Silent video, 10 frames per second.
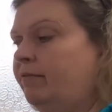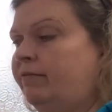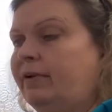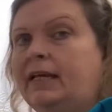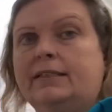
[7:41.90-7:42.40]

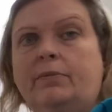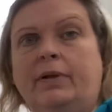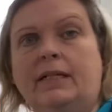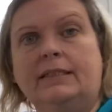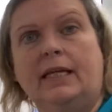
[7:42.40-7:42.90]

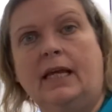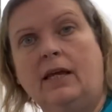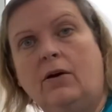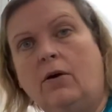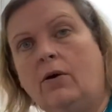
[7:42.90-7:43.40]

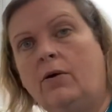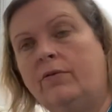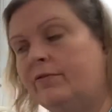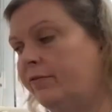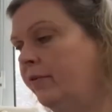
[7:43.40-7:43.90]
flexibility
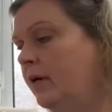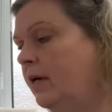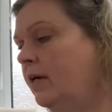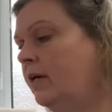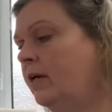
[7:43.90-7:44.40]
of,
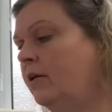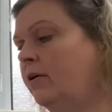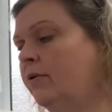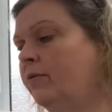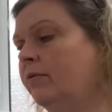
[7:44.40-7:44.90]
you
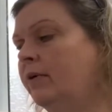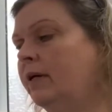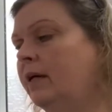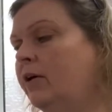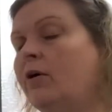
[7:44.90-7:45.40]
know,
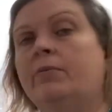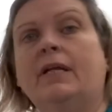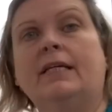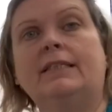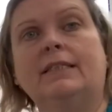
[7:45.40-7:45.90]

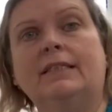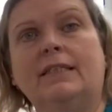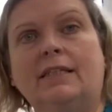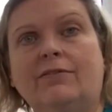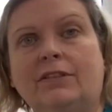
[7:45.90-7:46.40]
accommodating to
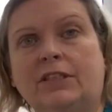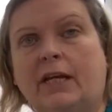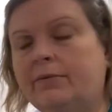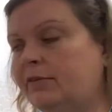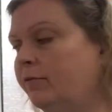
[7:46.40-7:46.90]
the different
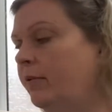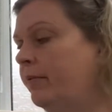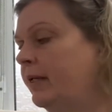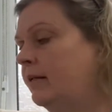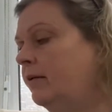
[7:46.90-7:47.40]
shapes of
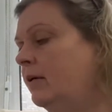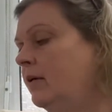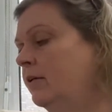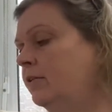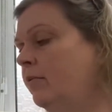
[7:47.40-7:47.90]
women.
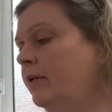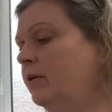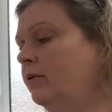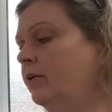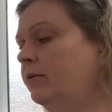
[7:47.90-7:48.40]
So when
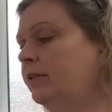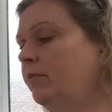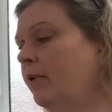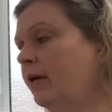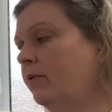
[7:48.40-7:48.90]
you're using
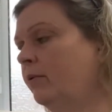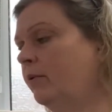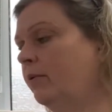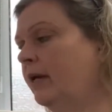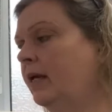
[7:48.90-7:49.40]

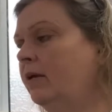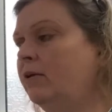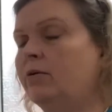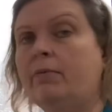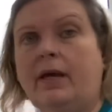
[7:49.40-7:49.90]
MyKORI,
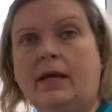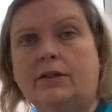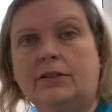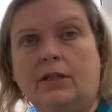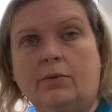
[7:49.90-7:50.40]
you may
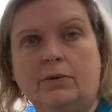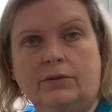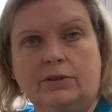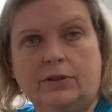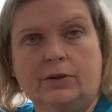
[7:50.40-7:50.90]
actually
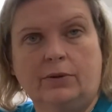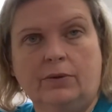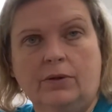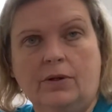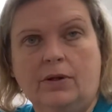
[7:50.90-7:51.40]
want to
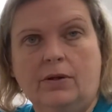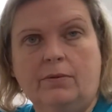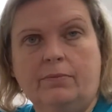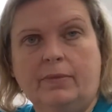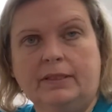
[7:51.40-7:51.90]

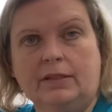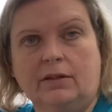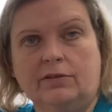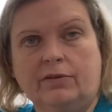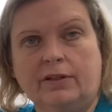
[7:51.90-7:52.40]

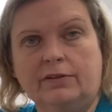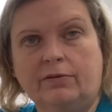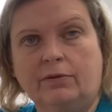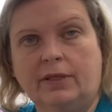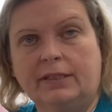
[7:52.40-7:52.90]
massage first of
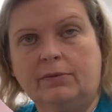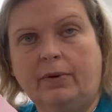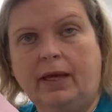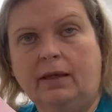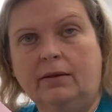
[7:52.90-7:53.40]
all this
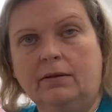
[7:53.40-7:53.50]
way,